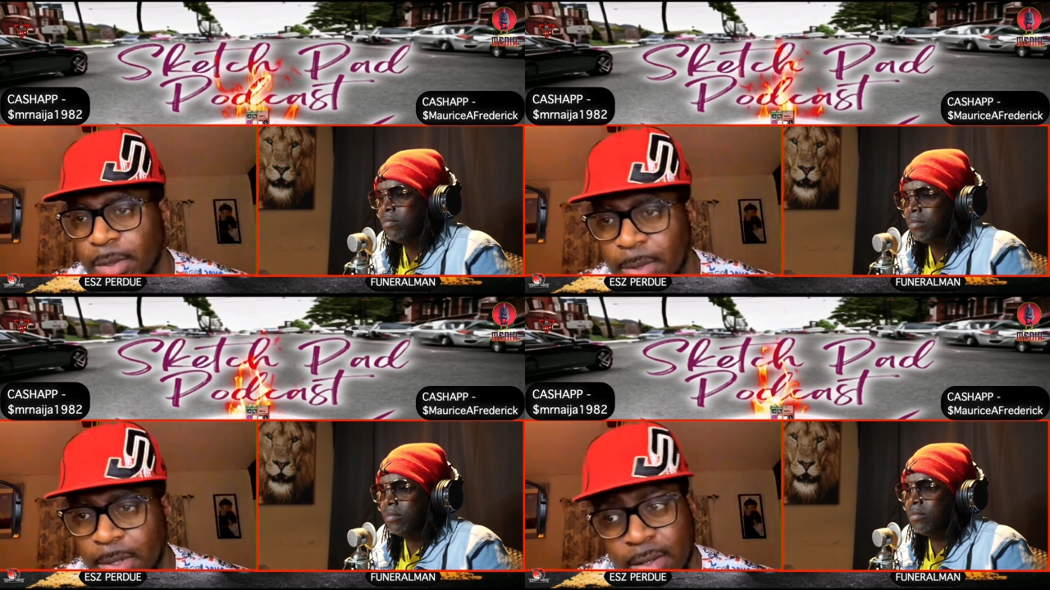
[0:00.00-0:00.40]

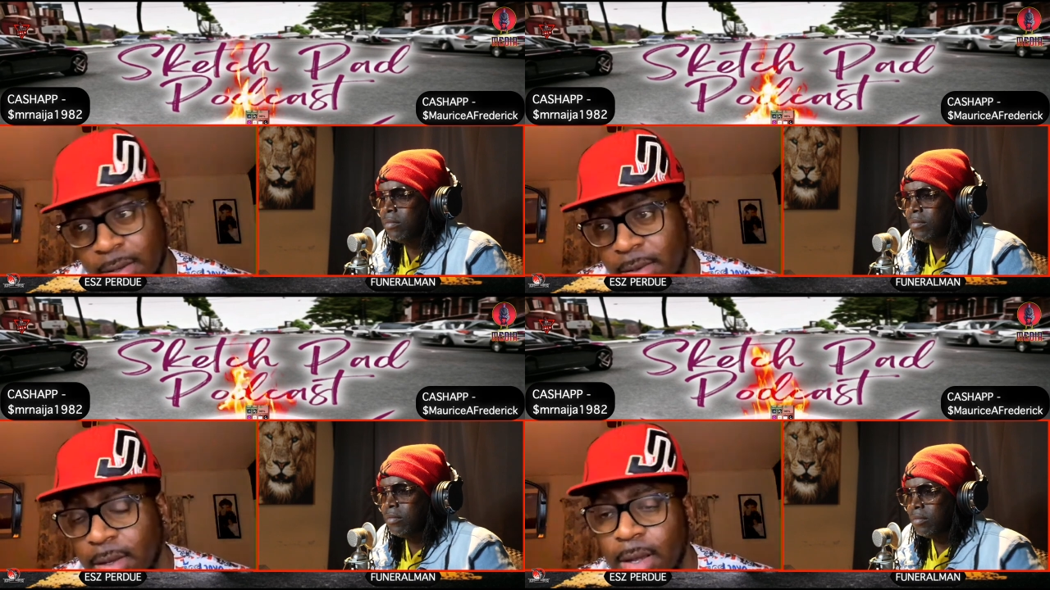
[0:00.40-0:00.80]
Speaker 1: know what I
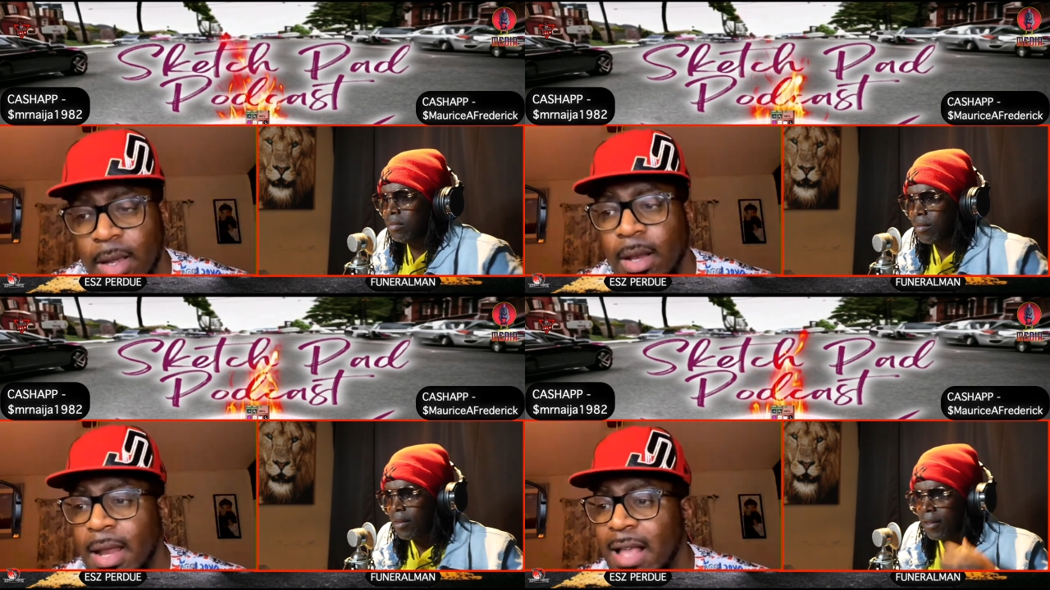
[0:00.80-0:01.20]
mean?
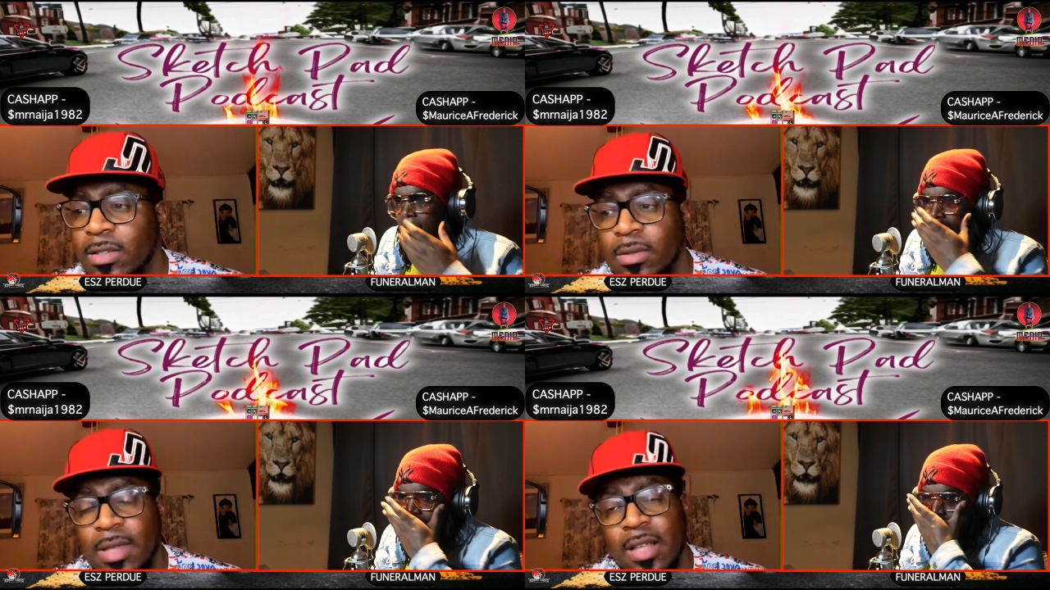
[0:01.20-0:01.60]

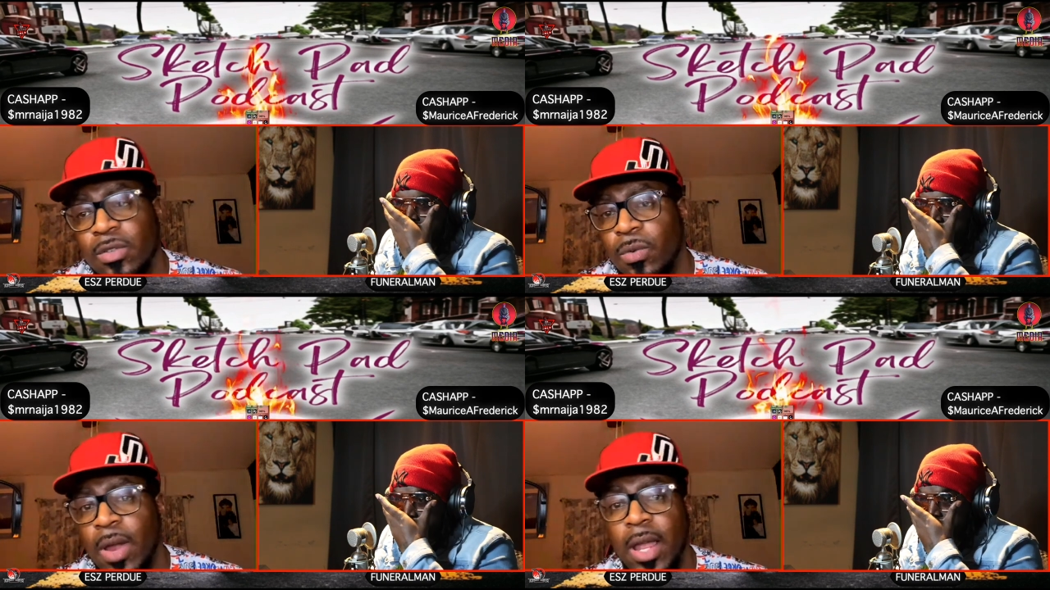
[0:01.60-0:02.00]
That's
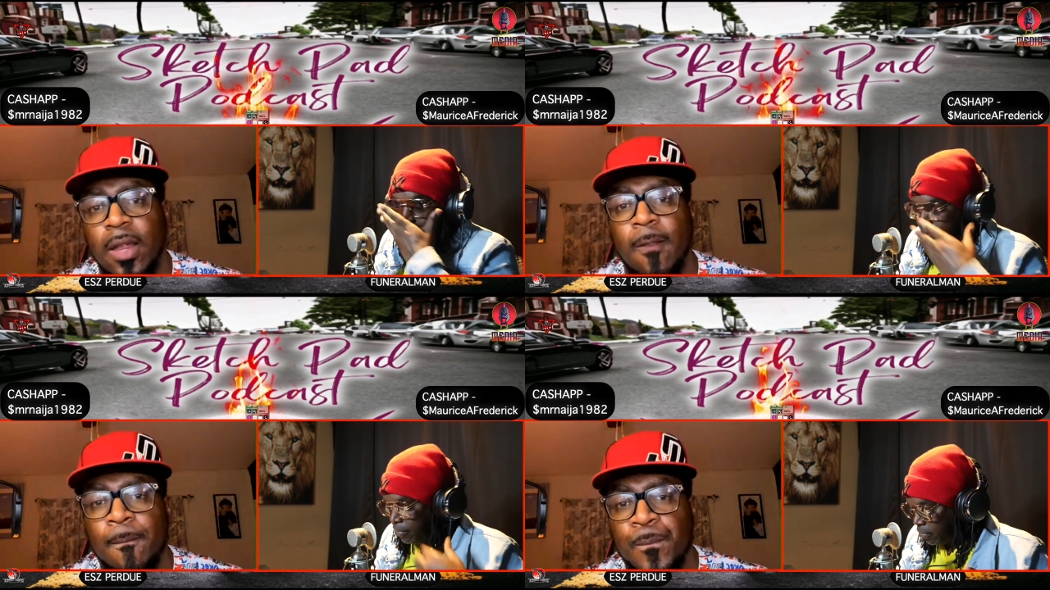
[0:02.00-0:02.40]
that's
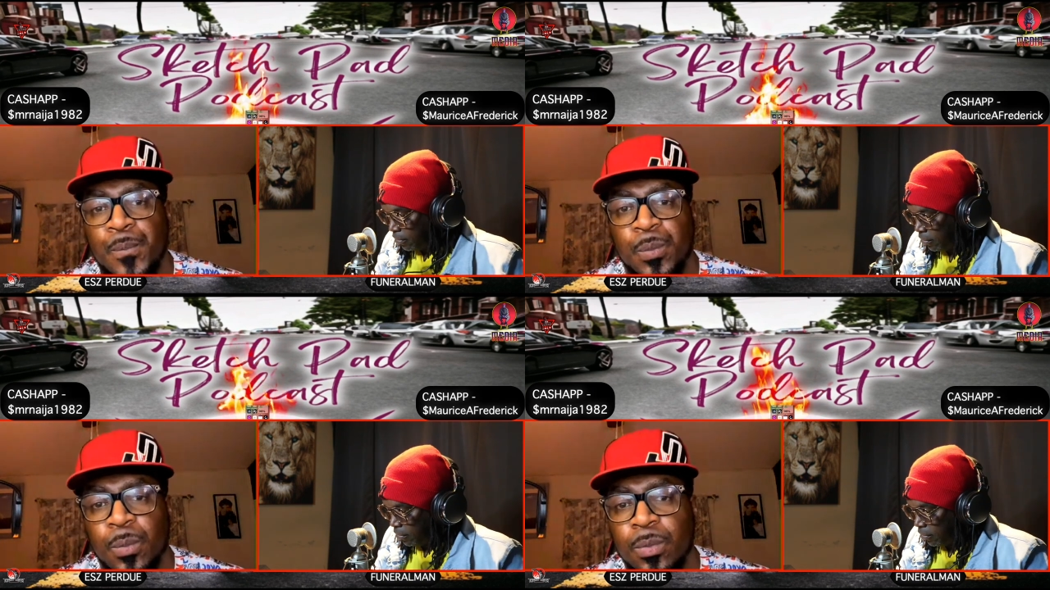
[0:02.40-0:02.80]
great.
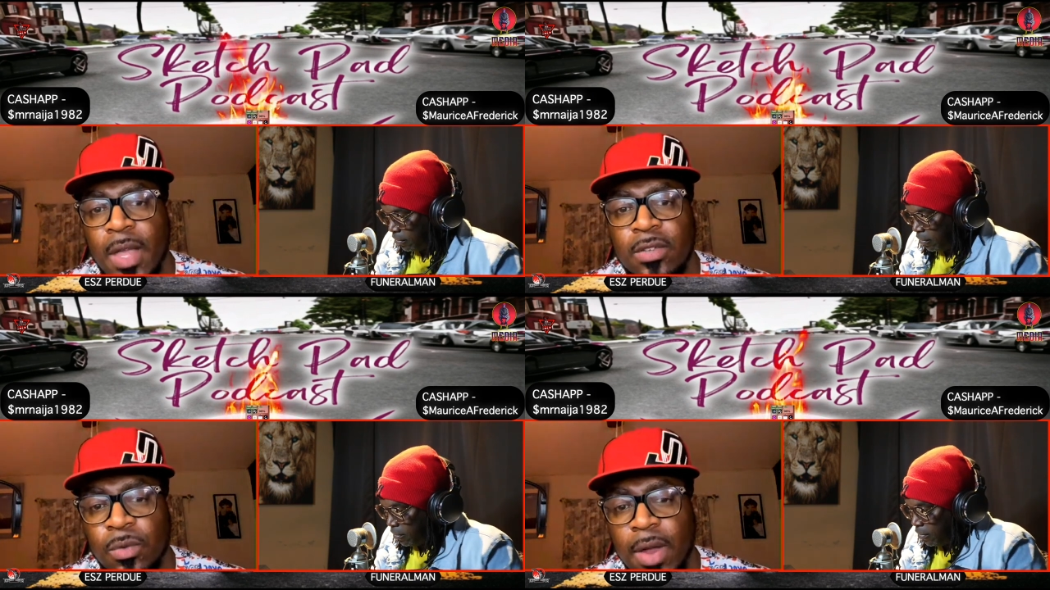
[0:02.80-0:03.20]

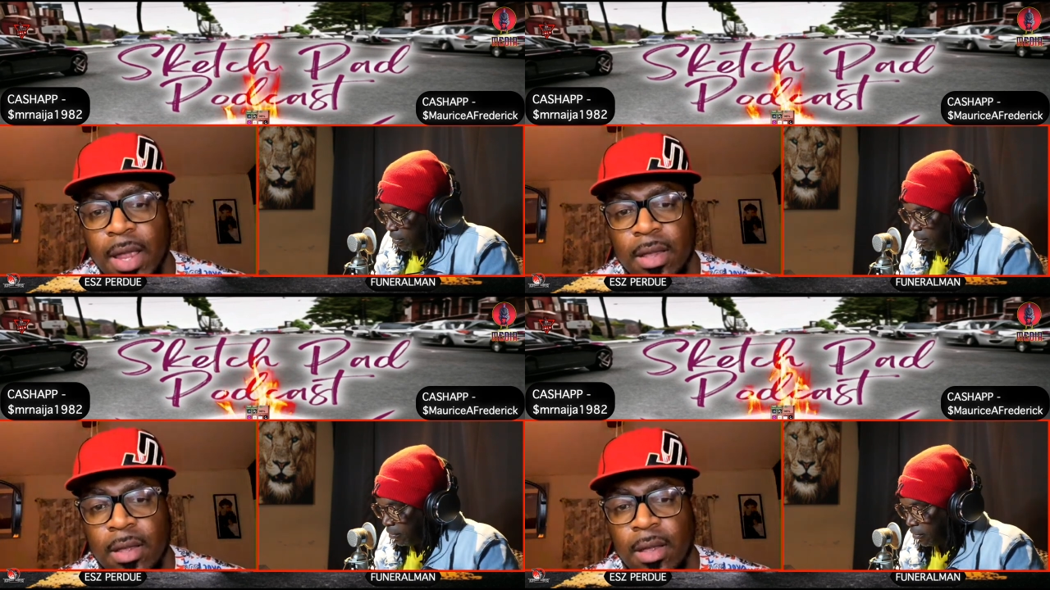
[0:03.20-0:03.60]
That's
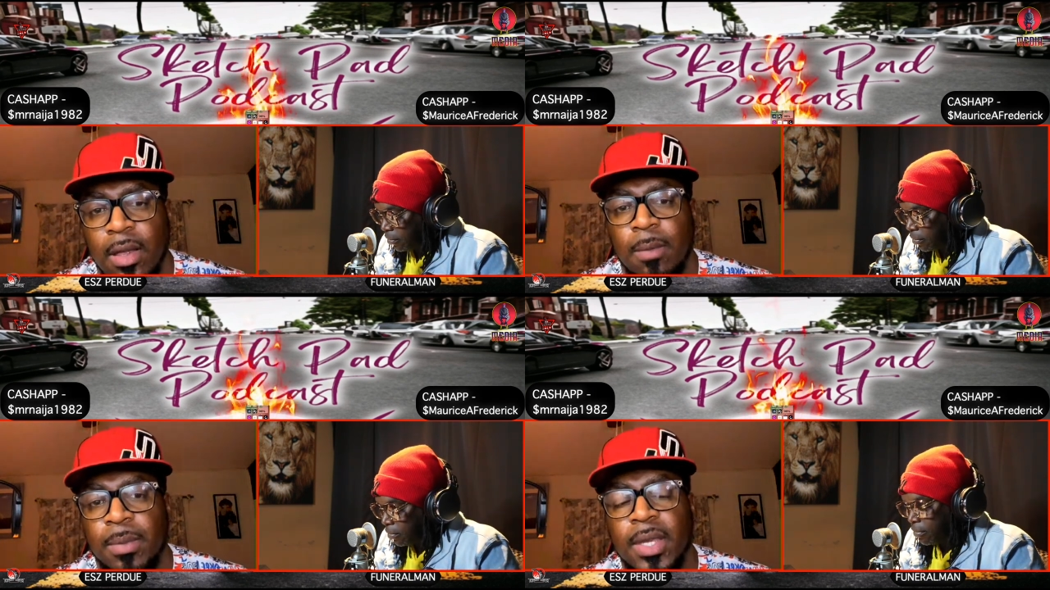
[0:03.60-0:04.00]
great
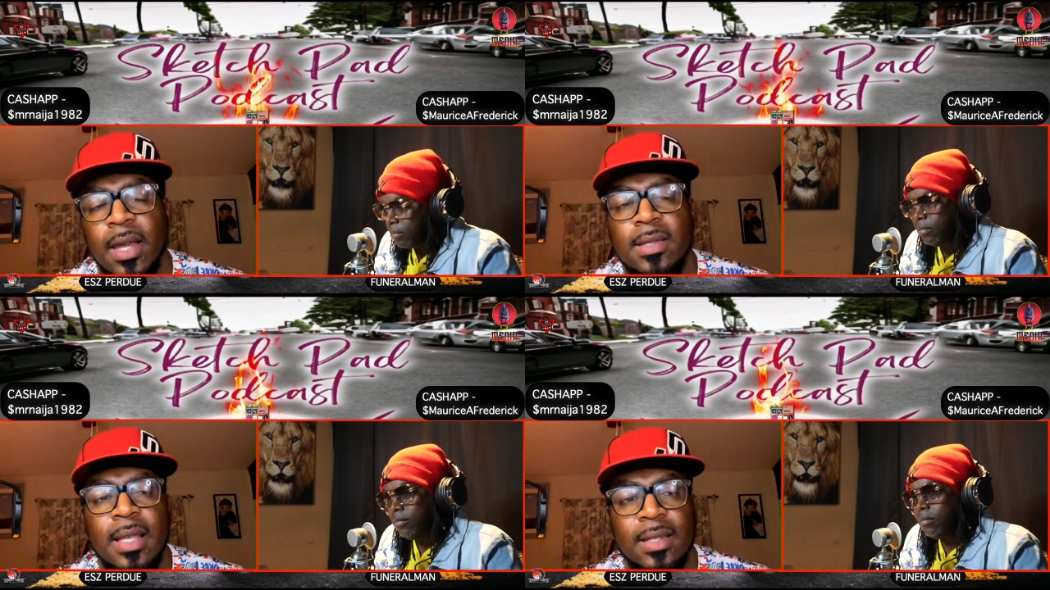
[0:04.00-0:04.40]

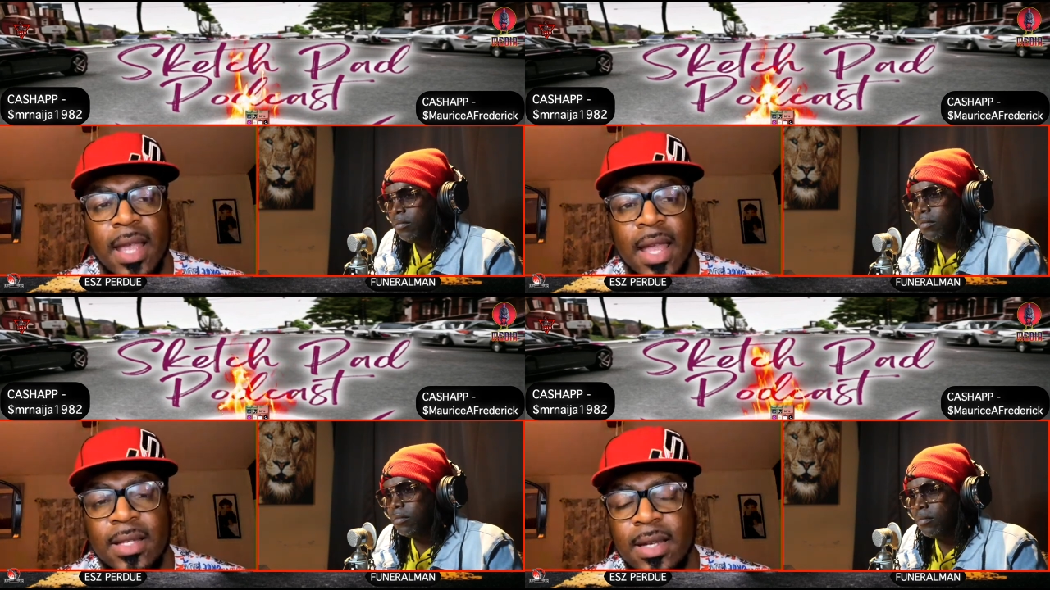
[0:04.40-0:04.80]
because
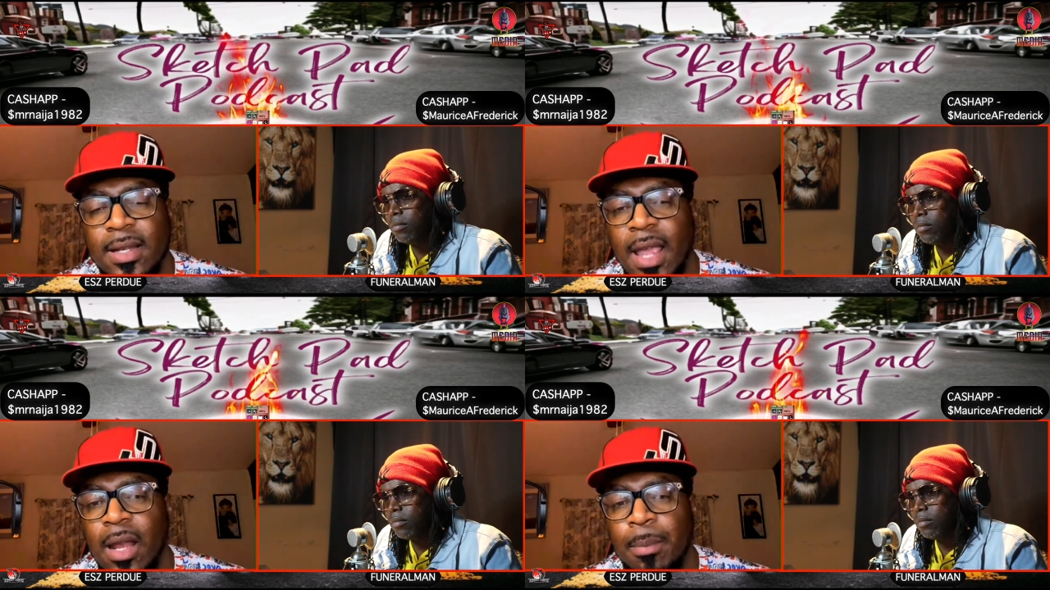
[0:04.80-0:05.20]
at the end of
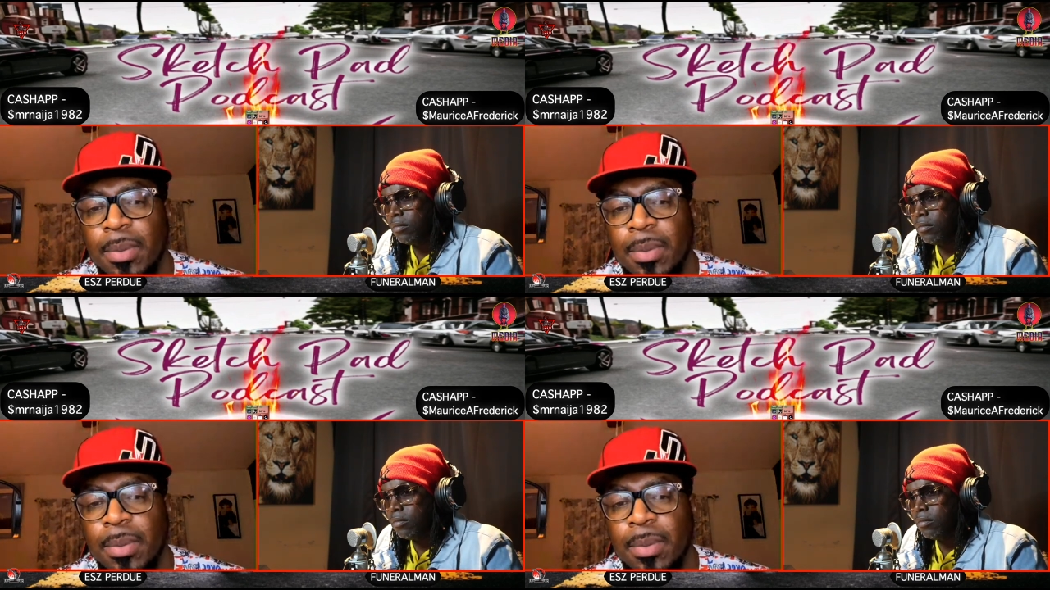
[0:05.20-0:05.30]
the day,